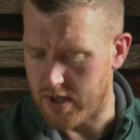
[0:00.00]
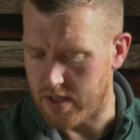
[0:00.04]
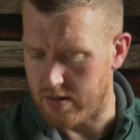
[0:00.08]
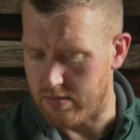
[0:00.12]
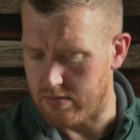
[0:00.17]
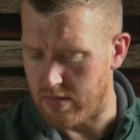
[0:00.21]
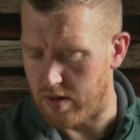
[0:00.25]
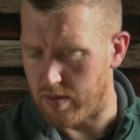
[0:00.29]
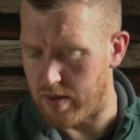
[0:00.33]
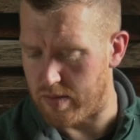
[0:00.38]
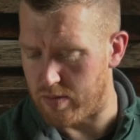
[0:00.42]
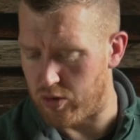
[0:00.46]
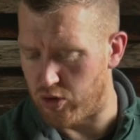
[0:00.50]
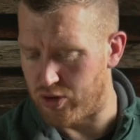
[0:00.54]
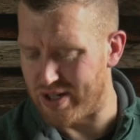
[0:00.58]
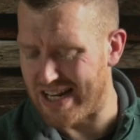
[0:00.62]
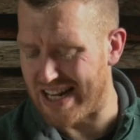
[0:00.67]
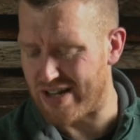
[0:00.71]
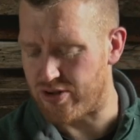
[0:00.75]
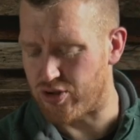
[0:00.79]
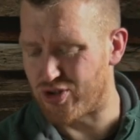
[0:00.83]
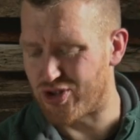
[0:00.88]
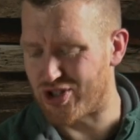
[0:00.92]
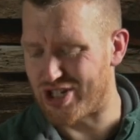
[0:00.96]
A bit more
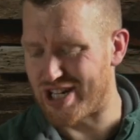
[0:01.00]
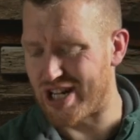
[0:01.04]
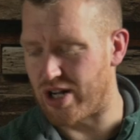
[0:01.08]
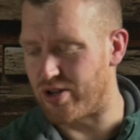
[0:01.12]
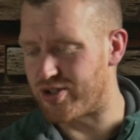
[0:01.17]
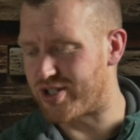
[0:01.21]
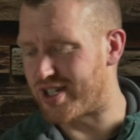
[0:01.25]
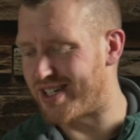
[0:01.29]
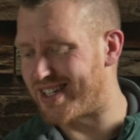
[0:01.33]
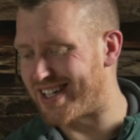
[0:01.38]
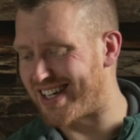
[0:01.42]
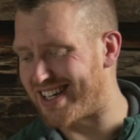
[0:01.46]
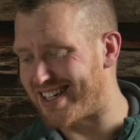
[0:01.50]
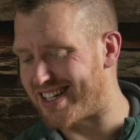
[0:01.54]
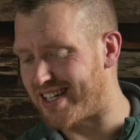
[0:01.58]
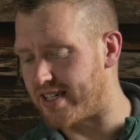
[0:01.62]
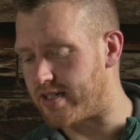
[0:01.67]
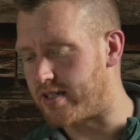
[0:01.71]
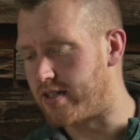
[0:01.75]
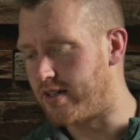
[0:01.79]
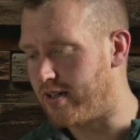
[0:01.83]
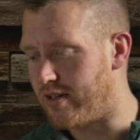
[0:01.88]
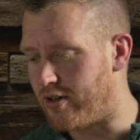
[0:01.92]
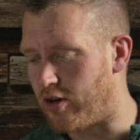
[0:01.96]
natural shelter needed,
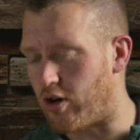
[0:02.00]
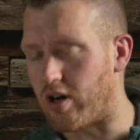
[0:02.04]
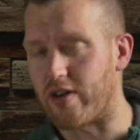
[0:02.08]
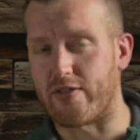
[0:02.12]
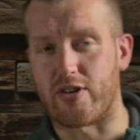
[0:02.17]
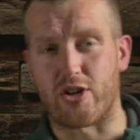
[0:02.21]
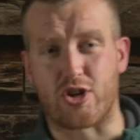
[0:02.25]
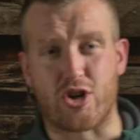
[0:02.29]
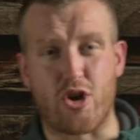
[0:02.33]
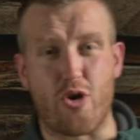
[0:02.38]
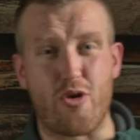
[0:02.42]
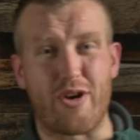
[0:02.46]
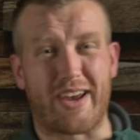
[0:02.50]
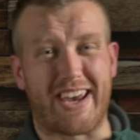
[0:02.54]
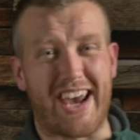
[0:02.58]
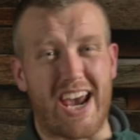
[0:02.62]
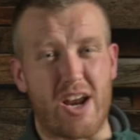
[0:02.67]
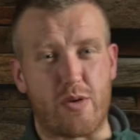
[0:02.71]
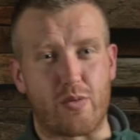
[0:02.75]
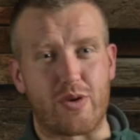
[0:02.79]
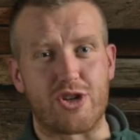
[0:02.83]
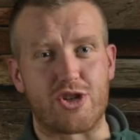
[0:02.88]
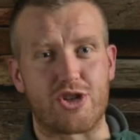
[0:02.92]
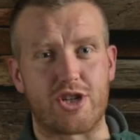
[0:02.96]
or even a corrugated
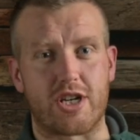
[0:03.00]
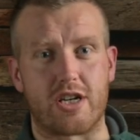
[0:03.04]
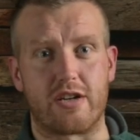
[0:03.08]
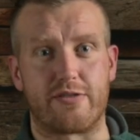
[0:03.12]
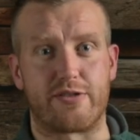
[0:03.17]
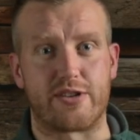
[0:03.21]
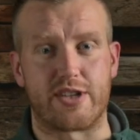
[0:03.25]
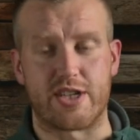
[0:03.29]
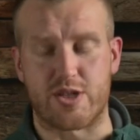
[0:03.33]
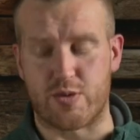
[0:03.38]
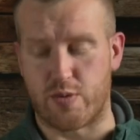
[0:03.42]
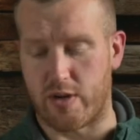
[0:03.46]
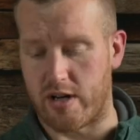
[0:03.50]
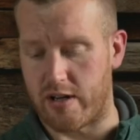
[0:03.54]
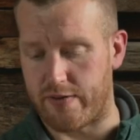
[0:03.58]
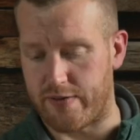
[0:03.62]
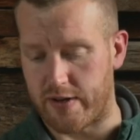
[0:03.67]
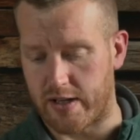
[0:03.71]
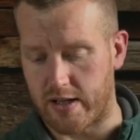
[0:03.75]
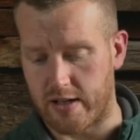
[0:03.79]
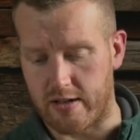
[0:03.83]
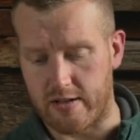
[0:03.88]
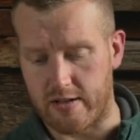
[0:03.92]
windshield for this one, I think.